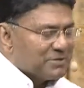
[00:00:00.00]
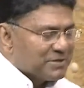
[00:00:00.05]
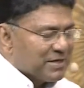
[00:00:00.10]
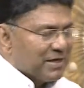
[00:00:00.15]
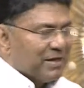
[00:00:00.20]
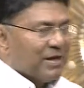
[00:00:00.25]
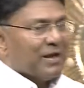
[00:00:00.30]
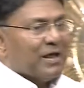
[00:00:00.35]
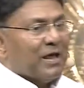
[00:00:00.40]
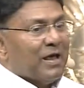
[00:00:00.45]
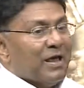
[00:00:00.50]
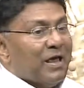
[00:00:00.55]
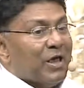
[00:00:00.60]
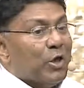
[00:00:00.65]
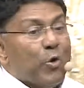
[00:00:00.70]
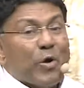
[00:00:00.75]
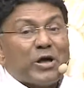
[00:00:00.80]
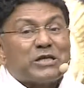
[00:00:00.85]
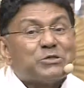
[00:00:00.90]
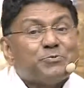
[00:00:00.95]
in,
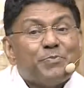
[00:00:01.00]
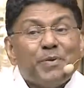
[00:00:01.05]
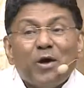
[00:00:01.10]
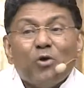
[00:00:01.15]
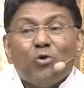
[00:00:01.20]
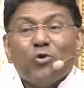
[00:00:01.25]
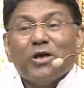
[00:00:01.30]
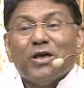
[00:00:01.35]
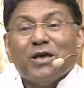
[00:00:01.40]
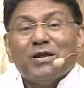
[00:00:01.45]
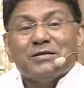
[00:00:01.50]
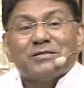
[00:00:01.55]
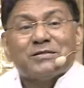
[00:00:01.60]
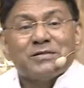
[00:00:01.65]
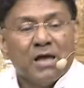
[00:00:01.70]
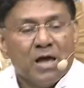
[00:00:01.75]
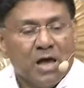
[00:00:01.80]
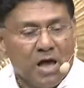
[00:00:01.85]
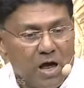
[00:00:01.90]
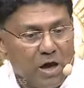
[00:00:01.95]
you experience
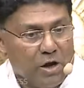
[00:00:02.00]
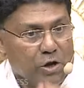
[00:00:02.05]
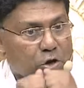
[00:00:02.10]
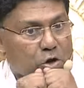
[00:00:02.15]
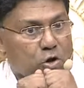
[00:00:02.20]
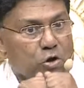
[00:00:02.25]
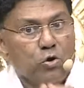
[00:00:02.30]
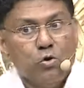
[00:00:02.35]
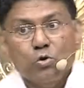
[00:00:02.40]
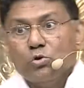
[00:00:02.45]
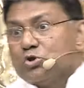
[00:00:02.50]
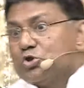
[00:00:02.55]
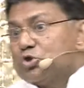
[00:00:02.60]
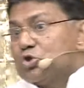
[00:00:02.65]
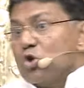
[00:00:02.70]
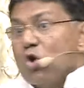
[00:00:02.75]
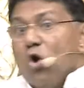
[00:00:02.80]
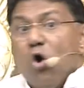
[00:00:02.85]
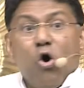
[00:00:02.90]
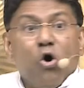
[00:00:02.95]
a new
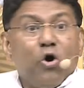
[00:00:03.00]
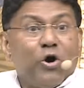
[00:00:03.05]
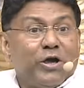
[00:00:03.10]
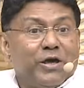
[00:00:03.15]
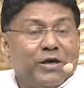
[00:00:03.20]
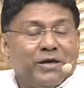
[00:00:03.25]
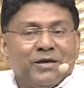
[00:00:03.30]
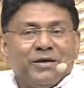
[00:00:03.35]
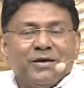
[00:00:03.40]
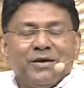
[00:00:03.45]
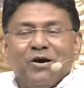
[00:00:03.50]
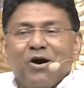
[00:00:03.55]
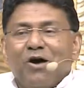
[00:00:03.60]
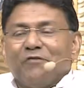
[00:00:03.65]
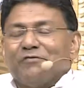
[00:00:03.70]
joy of